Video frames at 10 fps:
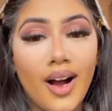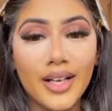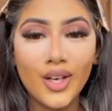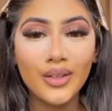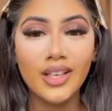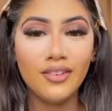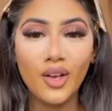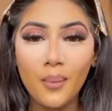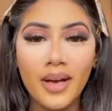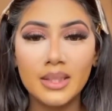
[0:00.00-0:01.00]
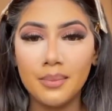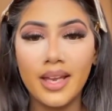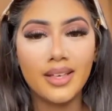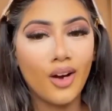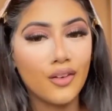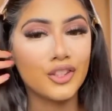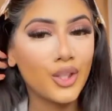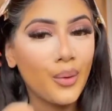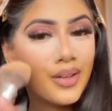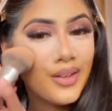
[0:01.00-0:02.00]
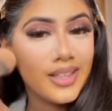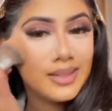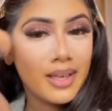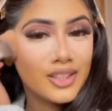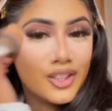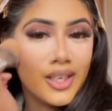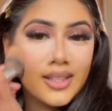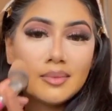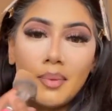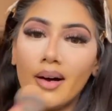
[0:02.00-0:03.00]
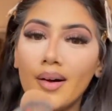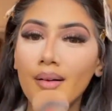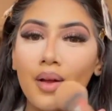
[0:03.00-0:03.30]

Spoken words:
don't even know where to begin after showing you these messages, but